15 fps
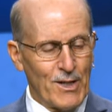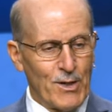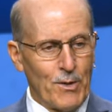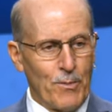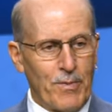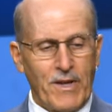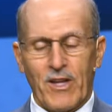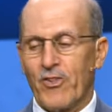
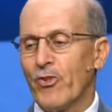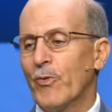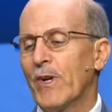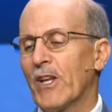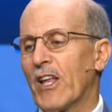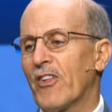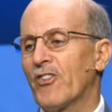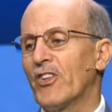Because you
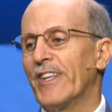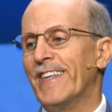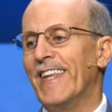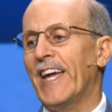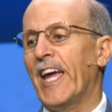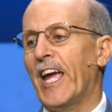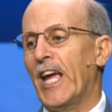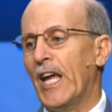realize
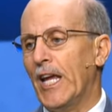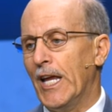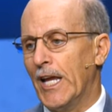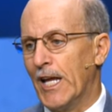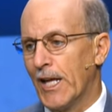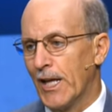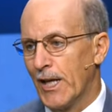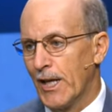today
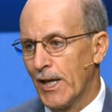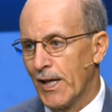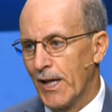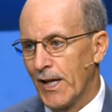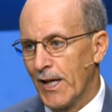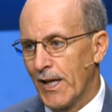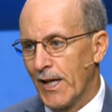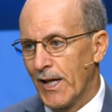
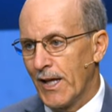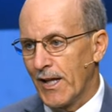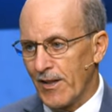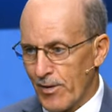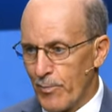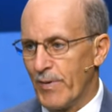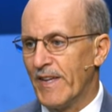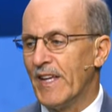is
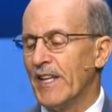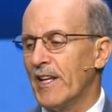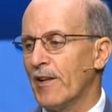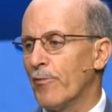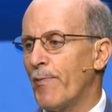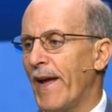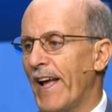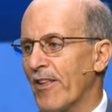the beginning
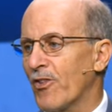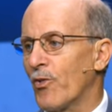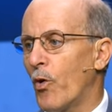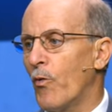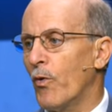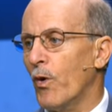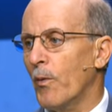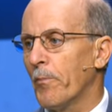of
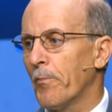Passover.